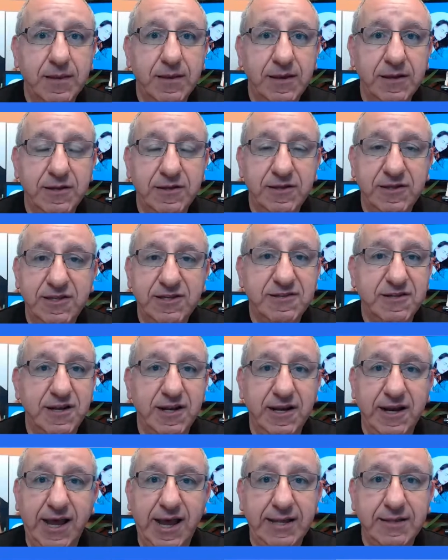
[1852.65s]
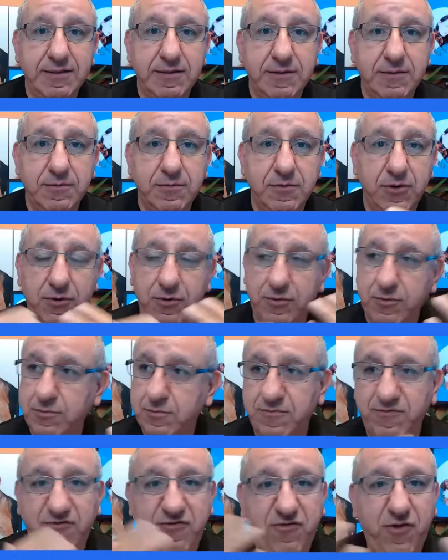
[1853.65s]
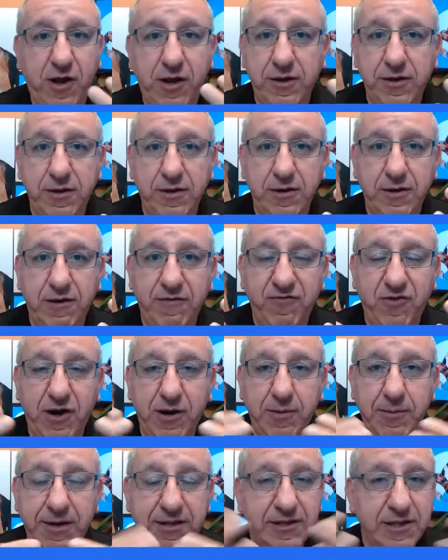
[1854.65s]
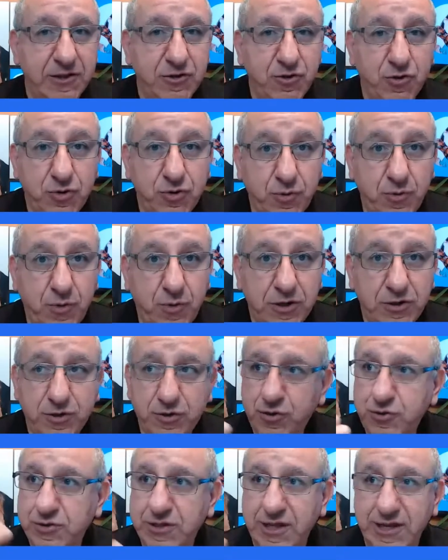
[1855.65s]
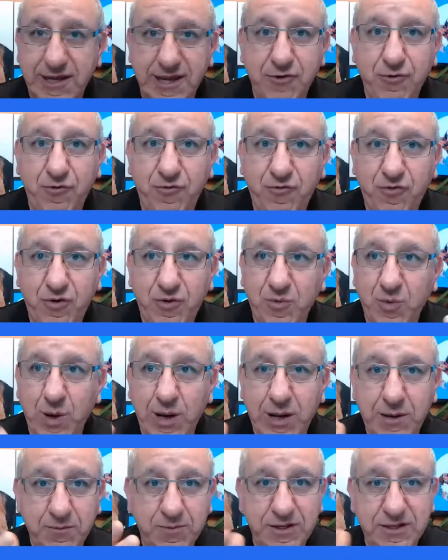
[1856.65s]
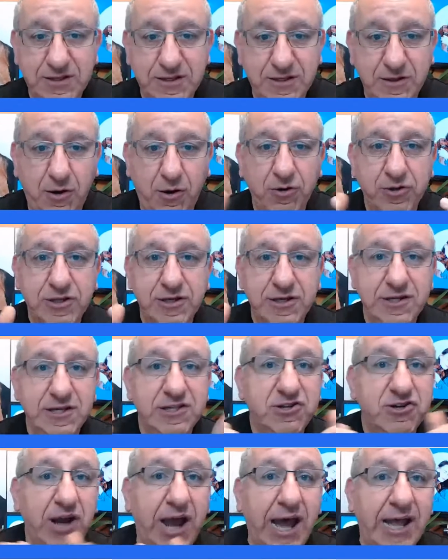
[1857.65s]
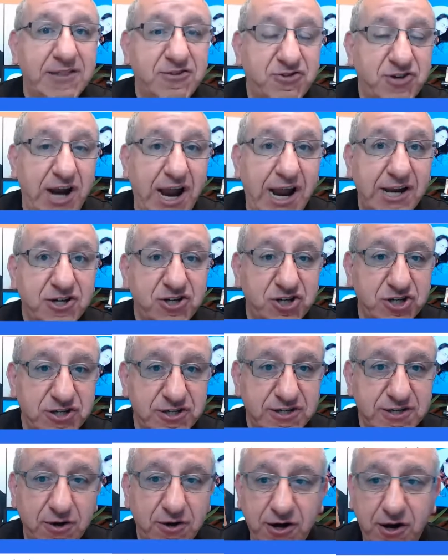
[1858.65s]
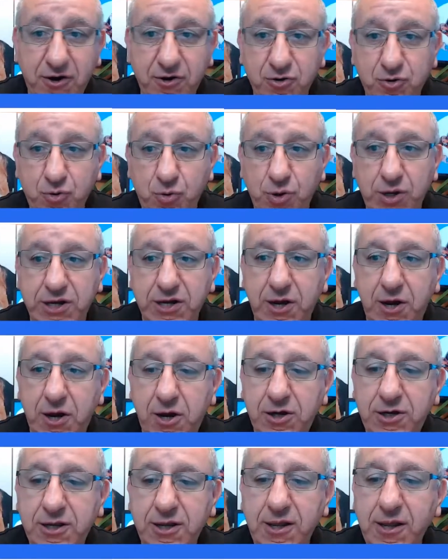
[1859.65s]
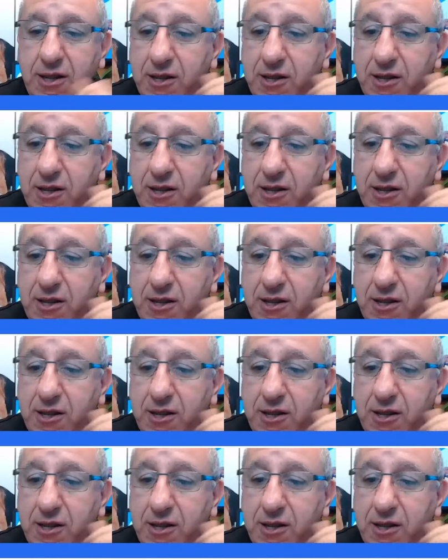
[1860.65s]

Disneyland, you know, fun environment. They don't know what to do. They get overwhelmed with all the attractions that are going on.